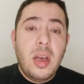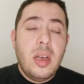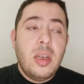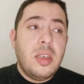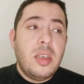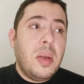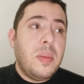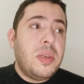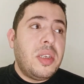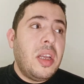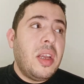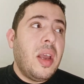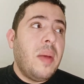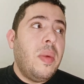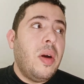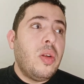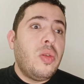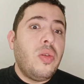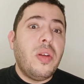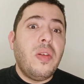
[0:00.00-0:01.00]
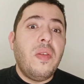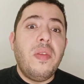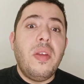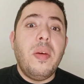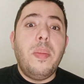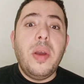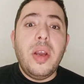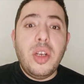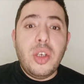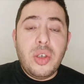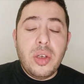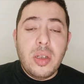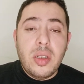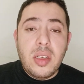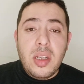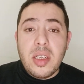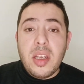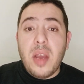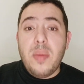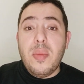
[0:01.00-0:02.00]
something about one of the patients
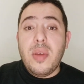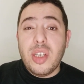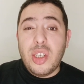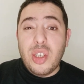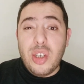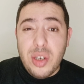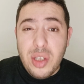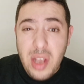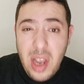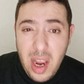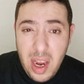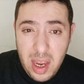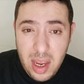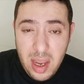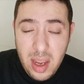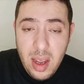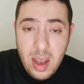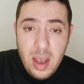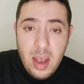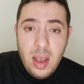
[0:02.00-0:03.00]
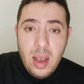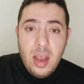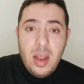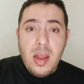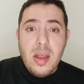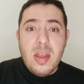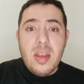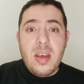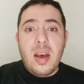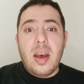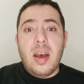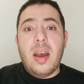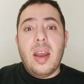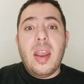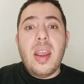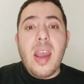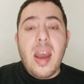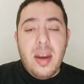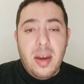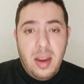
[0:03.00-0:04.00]
that came yesterday in the
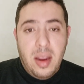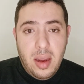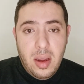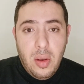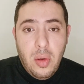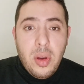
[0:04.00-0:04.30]
E&E.